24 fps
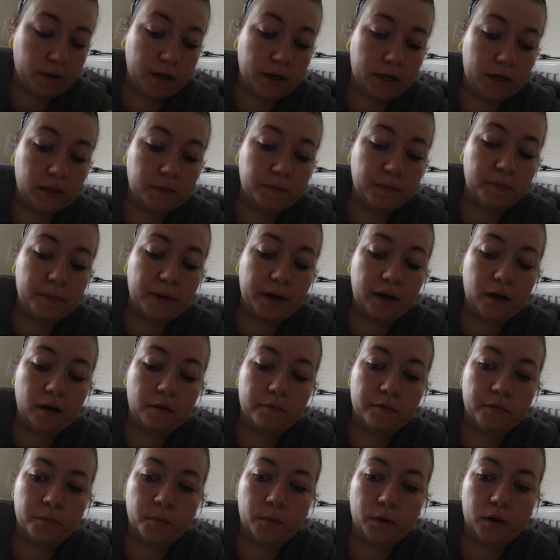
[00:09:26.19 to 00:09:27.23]
I need to pick Mike
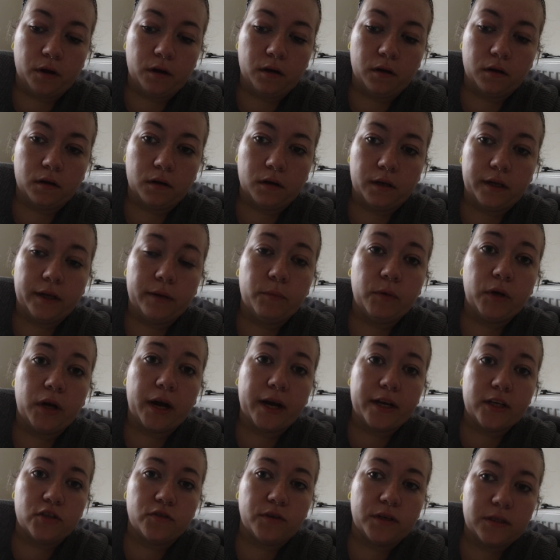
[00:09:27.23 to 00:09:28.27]
up from work, and then we're
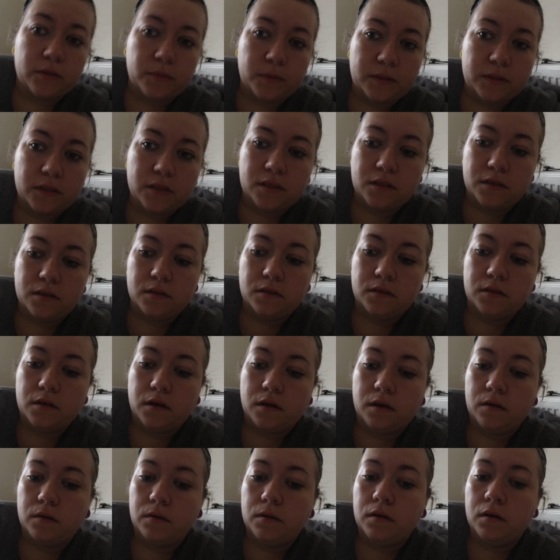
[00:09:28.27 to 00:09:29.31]
going straight to his sister's,
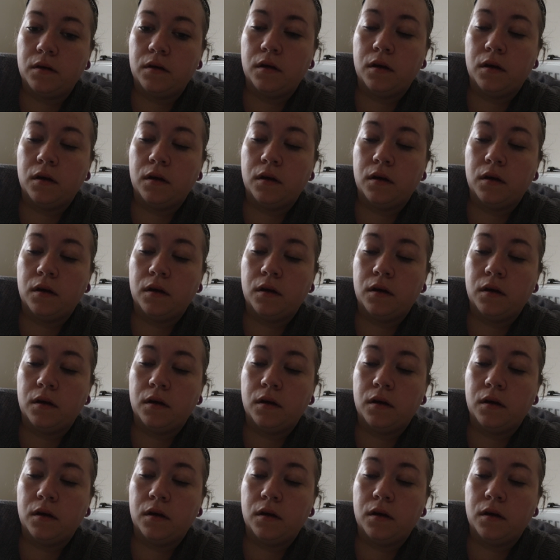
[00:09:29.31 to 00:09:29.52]
so